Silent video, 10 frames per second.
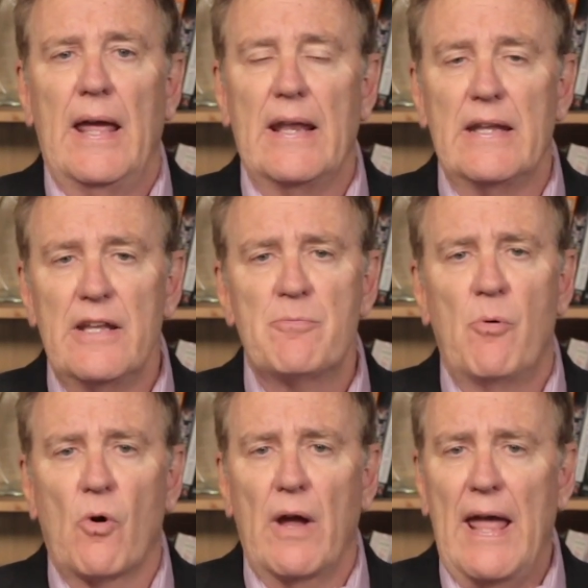and each
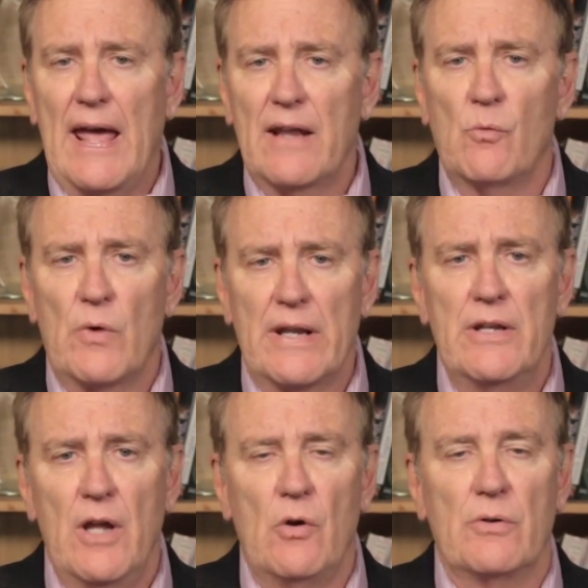bore a
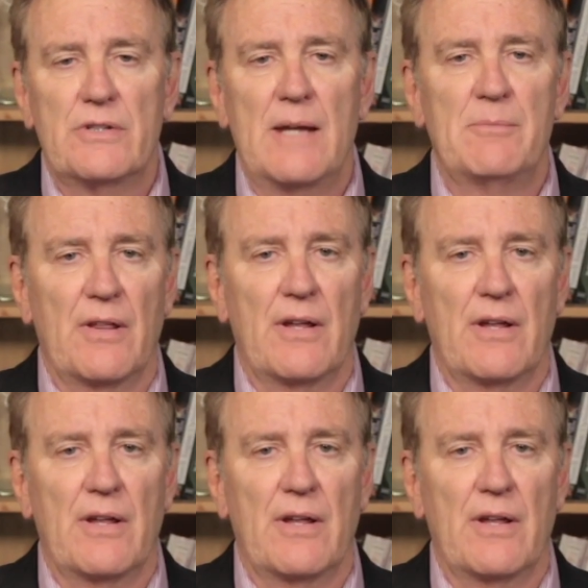handwritten note taped to